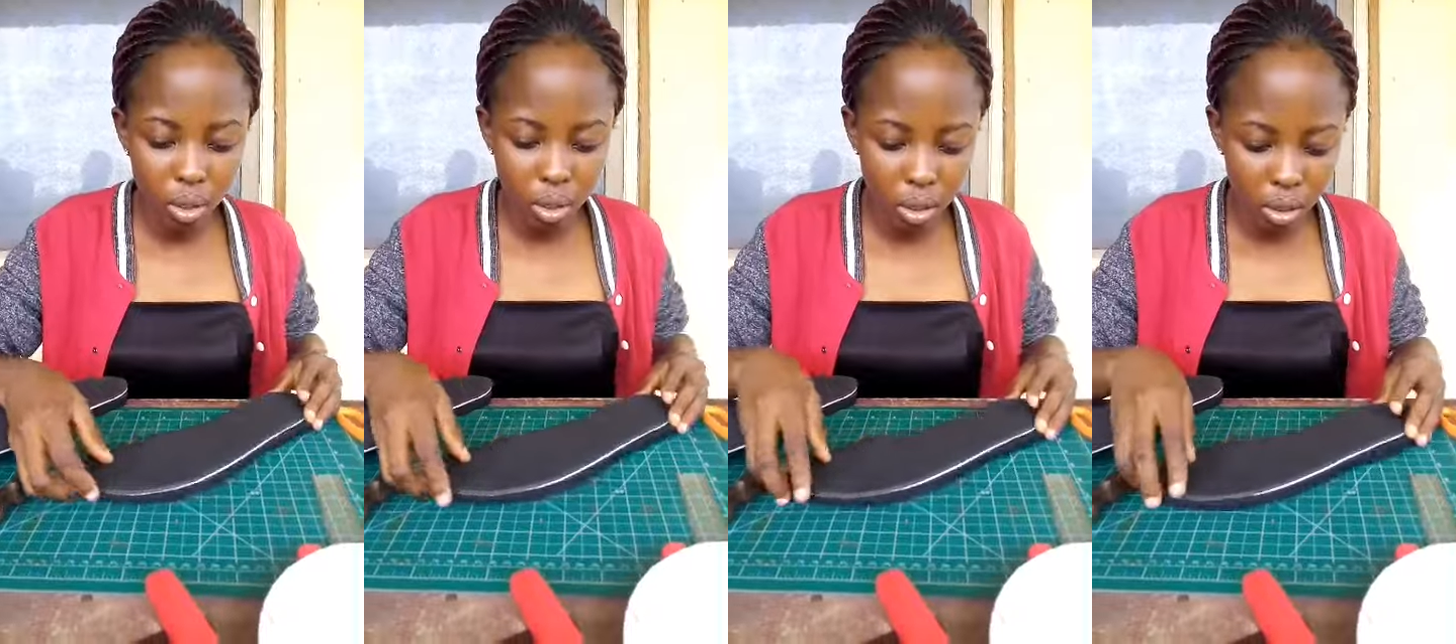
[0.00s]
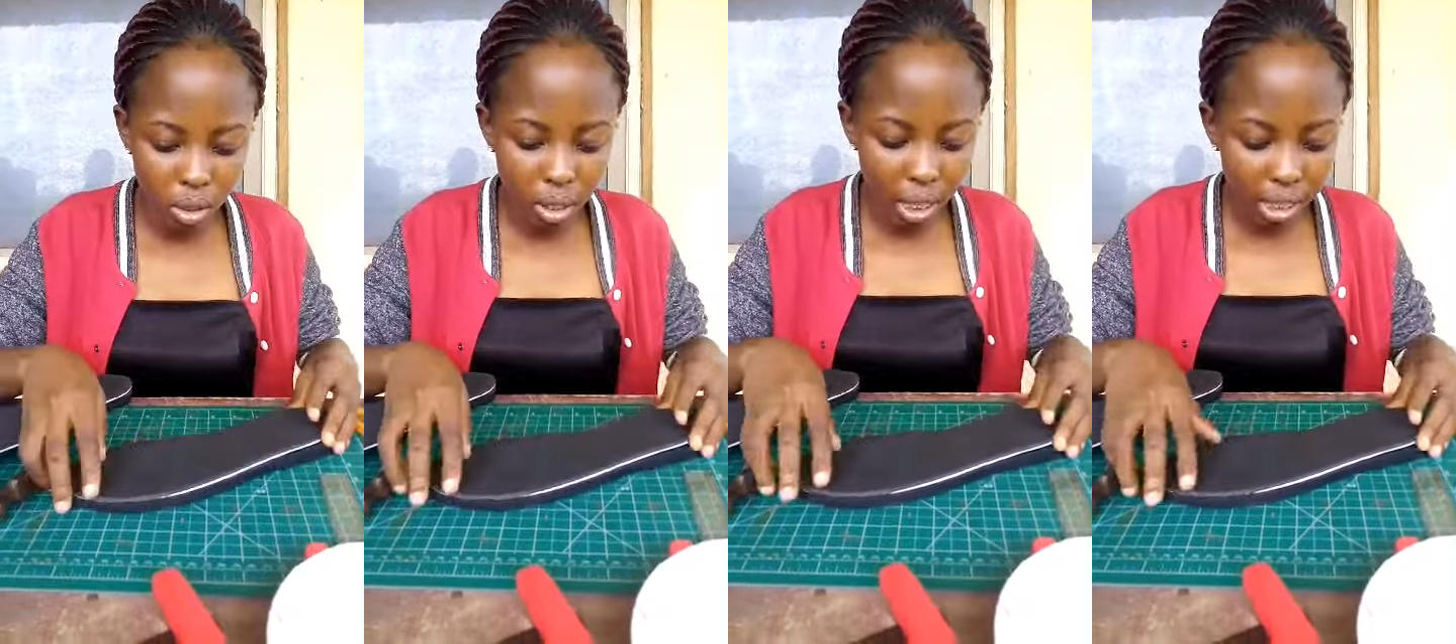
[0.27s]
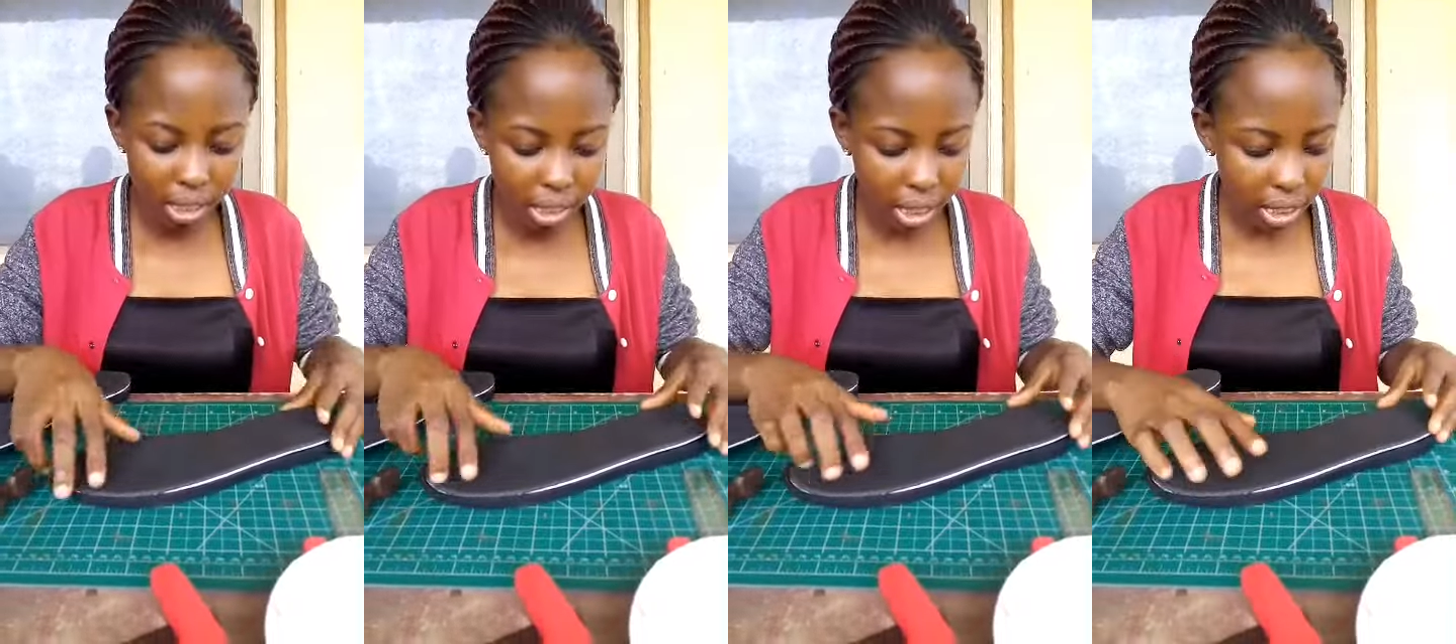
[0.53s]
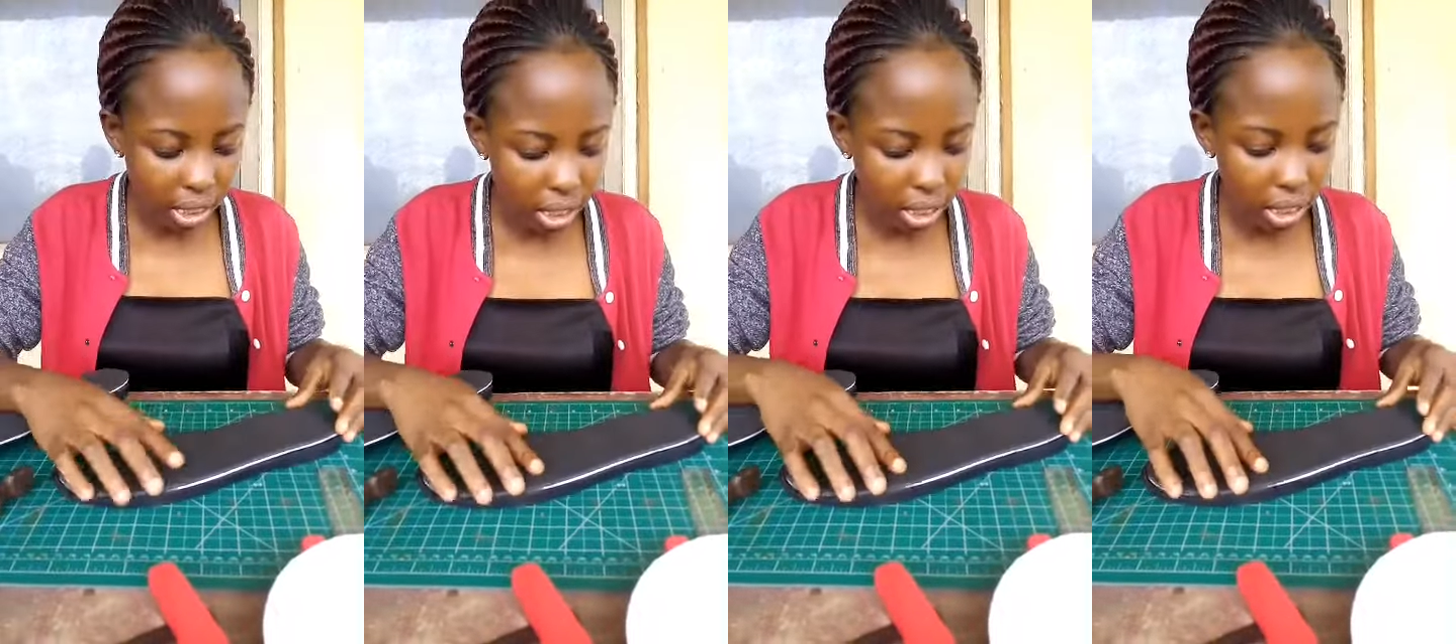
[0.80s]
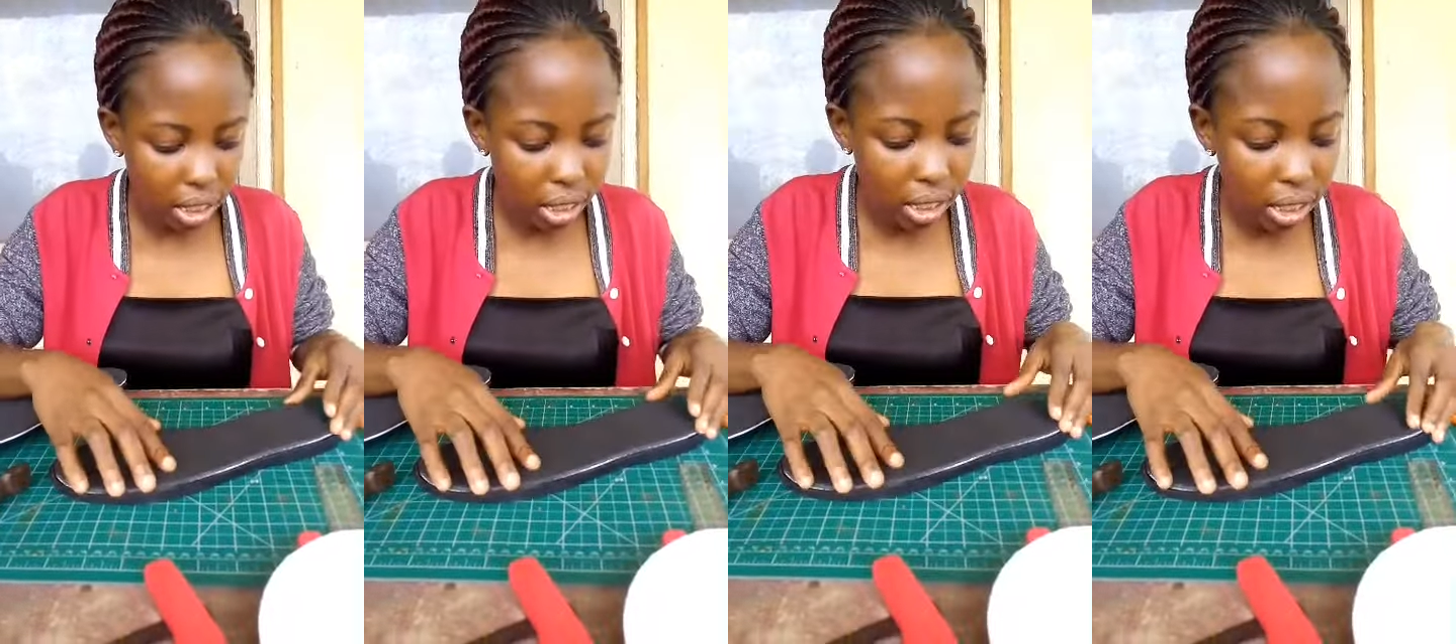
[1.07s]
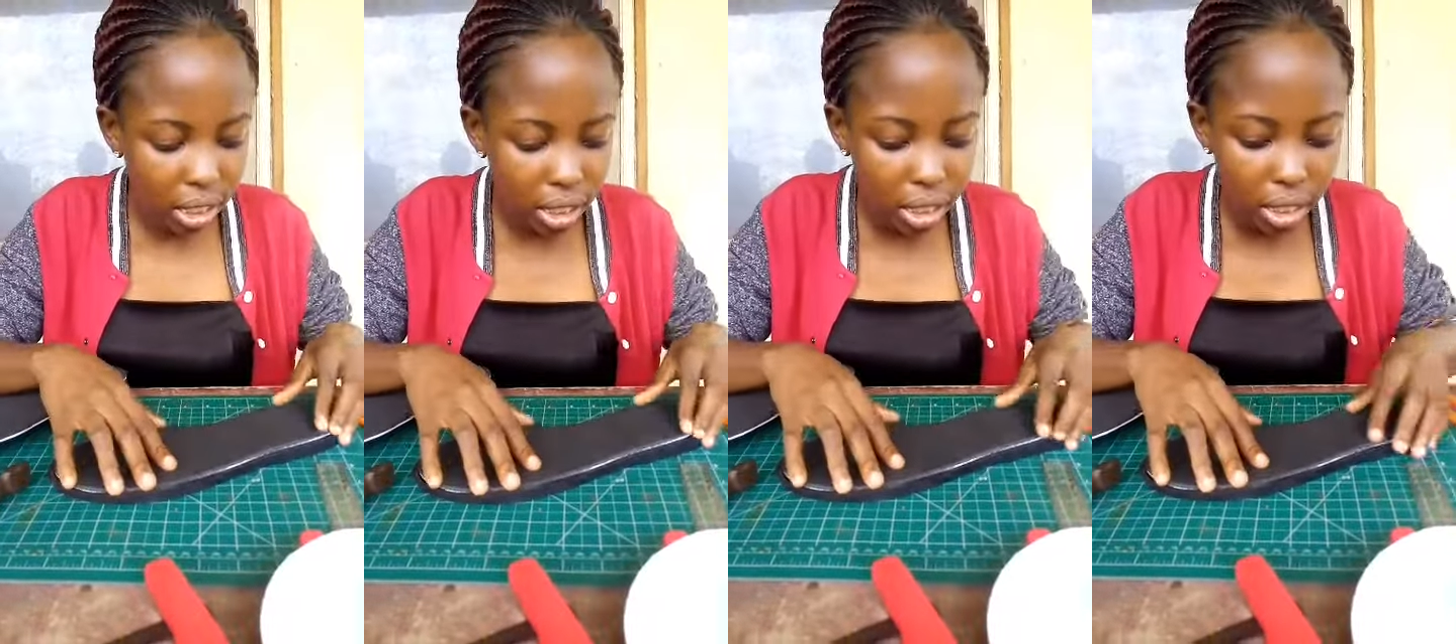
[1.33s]
you can check
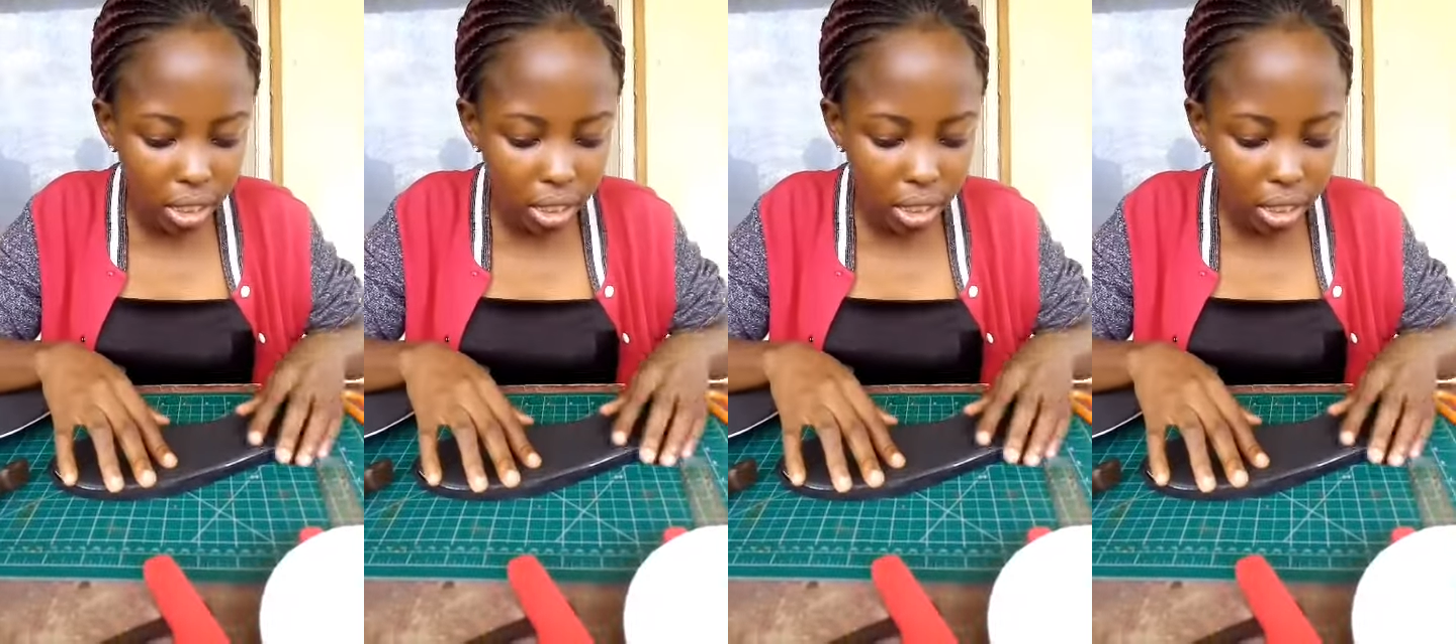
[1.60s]
this